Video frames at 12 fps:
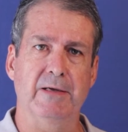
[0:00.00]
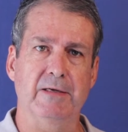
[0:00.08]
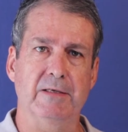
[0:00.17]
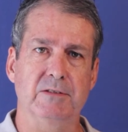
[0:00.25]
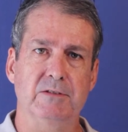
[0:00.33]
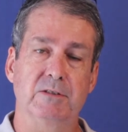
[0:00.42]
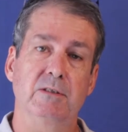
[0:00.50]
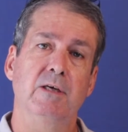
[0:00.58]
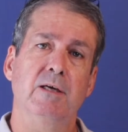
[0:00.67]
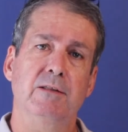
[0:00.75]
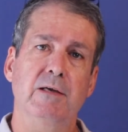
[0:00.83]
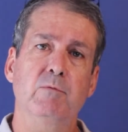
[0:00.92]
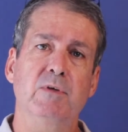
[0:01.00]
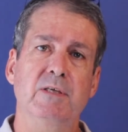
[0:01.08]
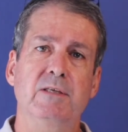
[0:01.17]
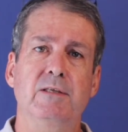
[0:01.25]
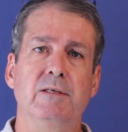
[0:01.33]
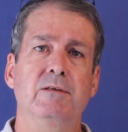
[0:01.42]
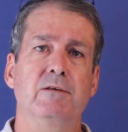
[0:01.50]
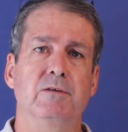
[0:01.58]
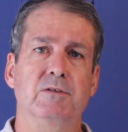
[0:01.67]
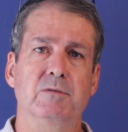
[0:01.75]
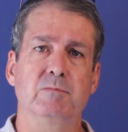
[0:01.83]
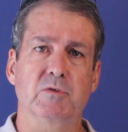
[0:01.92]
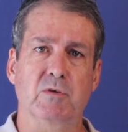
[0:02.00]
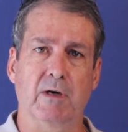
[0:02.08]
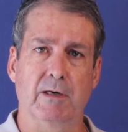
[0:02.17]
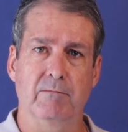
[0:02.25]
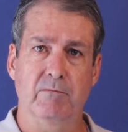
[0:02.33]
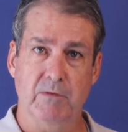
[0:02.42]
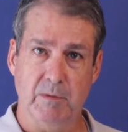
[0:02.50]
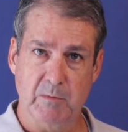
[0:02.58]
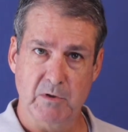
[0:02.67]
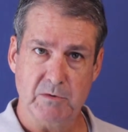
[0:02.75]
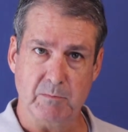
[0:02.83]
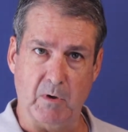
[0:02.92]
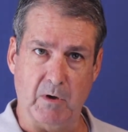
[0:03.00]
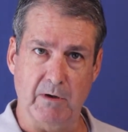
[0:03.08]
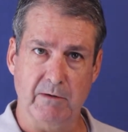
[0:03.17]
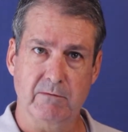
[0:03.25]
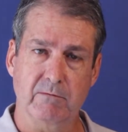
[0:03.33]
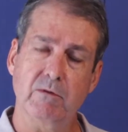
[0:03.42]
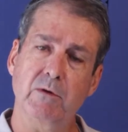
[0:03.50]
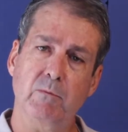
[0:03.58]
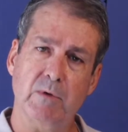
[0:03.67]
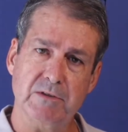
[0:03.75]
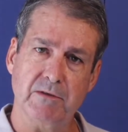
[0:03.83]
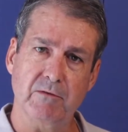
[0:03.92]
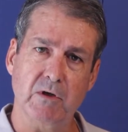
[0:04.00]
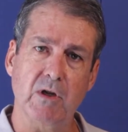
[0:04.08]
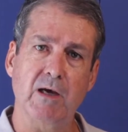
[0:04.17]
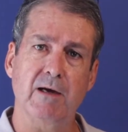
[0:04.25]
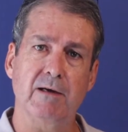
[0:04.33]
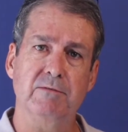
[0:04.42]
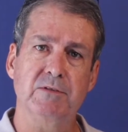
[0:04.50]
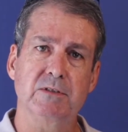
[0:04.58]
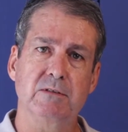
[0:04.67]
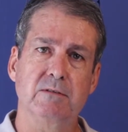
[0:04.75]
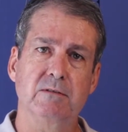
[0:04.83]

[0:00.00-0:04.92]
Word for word: age. They would continue to subscribe, for the most part, for the rest of their lives.